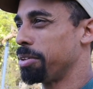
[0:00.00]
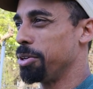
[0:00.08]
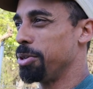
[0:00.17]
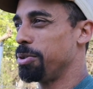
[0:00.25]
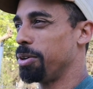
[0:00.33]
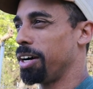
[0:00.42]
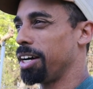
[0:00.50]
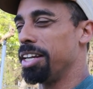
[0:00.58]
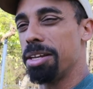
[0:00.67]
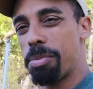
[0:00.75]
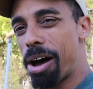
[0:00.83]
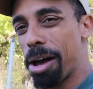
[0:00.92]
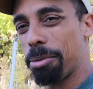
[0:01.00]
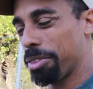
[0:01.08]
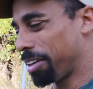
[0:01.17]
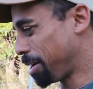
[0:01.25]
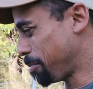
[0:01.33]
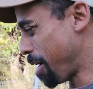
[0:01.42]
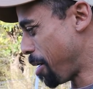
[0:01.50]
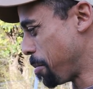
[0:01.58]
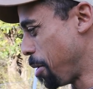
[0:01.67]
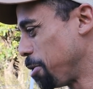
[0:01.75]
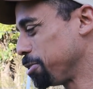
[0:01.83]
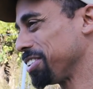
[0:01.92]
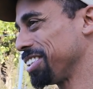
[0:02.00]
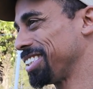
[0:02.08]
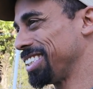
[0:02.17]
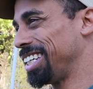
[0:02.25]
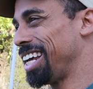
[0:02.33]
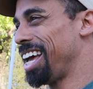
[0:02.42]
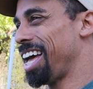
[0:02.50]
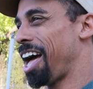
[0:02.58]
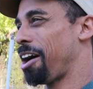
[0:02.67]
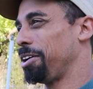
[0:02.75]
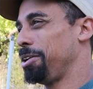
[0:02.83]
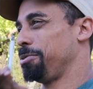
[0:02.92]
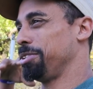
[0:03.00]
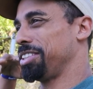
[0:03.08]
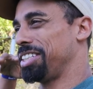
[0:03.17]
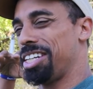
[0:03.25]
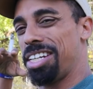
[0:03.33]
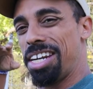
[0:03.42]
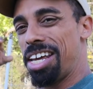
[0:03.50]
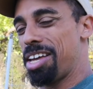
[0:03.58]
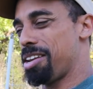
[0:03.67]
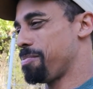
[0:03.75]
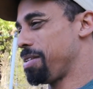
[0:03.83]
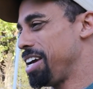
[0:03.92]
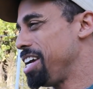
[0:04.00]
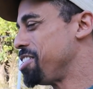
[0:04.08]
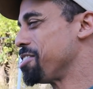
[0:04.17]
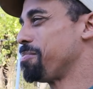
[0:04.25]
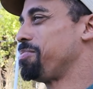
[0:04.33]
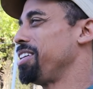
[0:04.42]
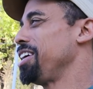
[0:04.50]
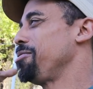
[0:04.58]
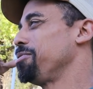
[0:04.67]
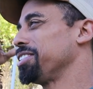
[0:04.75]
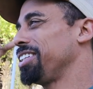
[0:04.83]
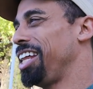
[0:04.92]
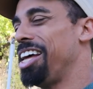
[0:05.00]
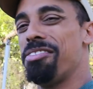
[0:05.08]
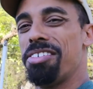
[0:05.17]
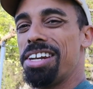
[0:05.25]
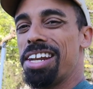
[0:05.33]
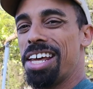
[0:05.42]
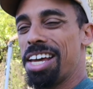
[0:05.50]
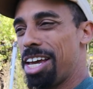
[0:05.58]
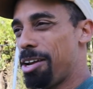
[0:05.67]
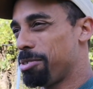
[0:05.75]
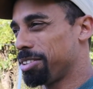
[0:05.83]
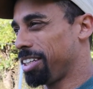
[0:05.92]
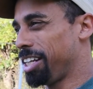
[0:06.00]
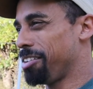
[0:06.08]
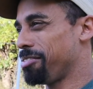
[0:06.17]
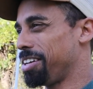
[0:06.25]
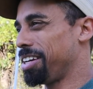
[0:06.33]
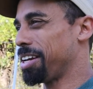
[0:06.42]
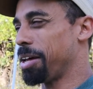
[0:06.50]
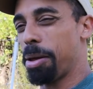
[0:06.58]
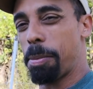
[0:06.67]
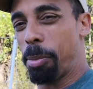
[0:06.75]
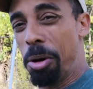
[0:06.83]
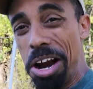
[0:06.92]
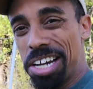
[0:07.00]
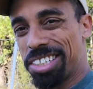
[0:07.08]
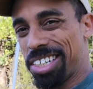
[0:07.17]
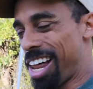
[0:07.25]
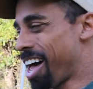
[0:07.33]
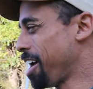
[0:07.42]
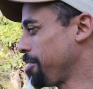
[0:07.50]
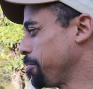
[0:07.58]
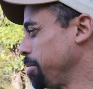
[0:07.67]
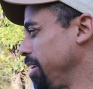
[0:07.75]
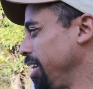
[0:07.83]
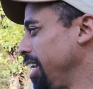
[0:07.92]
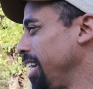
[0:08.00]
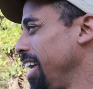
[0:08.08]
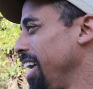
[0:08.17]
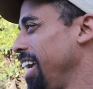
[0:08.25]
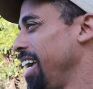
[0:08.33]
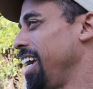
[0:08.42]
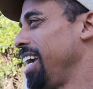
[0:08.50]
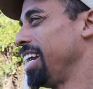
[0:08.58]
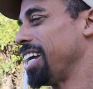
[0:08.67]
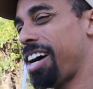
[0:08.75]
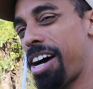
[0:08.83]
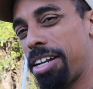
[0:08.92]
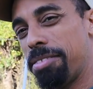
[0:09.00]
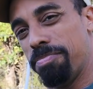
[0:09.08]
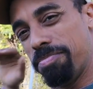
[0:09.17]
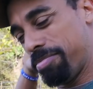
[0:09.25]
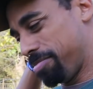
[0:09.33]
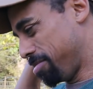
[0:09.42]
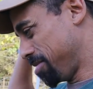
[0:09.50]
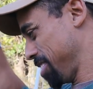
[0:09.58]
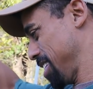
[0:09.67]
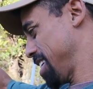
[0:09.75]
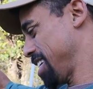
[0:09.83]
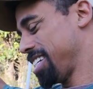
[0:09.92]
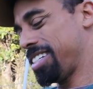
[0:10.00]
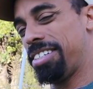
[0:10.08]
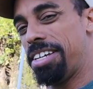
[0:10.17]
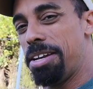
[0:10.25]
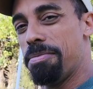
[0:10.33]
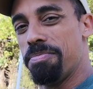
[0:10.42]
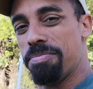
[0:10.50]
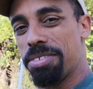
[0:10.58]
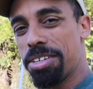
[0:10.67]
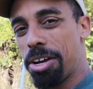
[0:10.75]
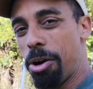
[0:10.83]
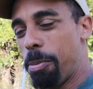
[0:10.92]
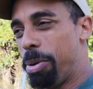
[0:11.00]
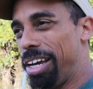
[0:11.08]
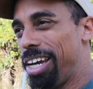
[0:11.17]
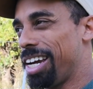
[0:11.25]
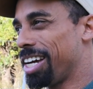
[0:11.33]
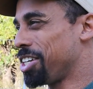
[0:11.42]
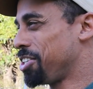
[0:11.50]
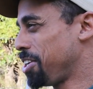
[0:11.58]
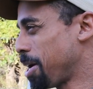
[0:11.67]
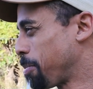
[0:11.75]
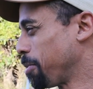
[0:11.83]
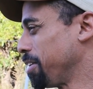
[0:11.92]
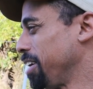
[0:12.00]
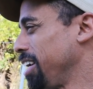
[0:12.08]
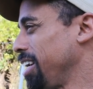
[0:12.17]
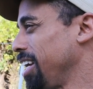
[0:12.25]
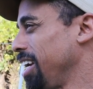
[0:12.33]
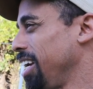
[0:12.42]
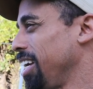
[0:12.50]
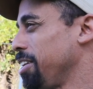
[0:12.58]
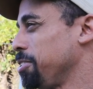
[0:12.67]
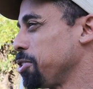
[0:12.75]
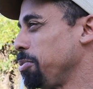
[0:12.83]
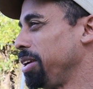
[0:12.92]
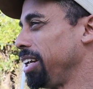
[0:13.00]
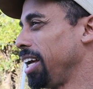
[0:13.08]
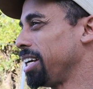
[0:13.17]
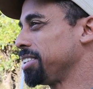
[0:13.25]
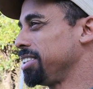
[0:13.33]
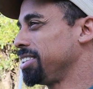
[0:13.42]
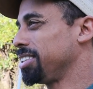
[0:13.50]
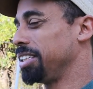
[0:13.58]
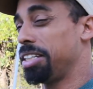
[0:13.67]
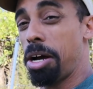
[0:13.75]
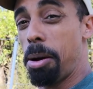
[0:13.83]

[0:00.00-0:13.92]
to uh, in the Bible think about Moses and how he was in, in Egypt and he was living he was living a prince life and then God sent him to go be a shepherd and there's so many lessons that